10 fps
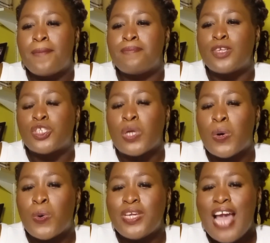
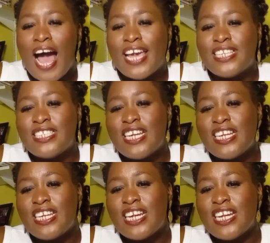So yeah,
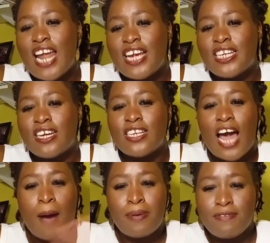in an
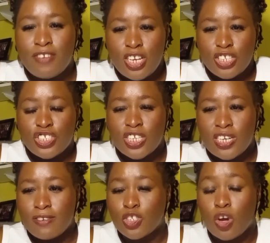upper village,
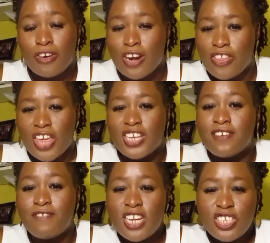in
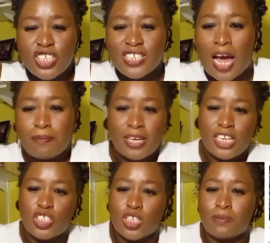a village in Upper
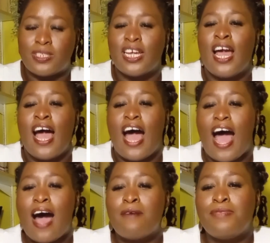Egypt,
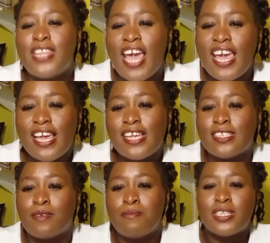there
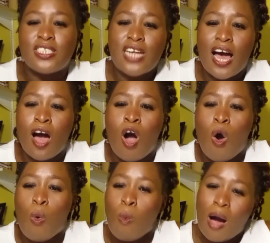is Mr.
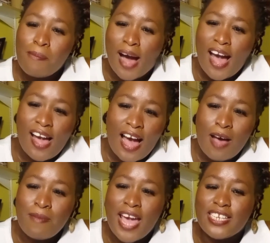Waba,
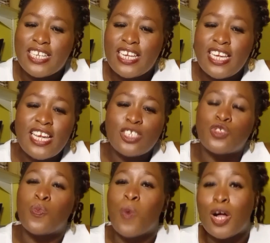and he
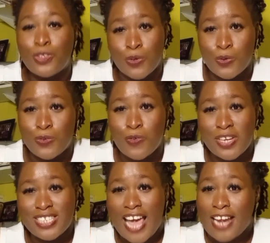is well known for
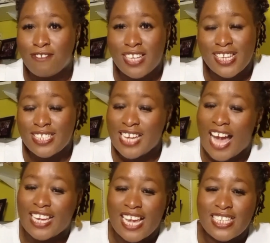his advocacy
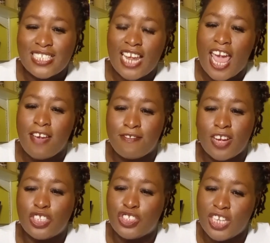against
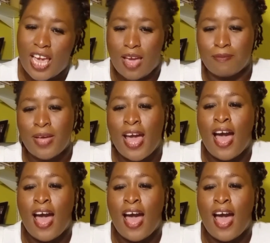FGM.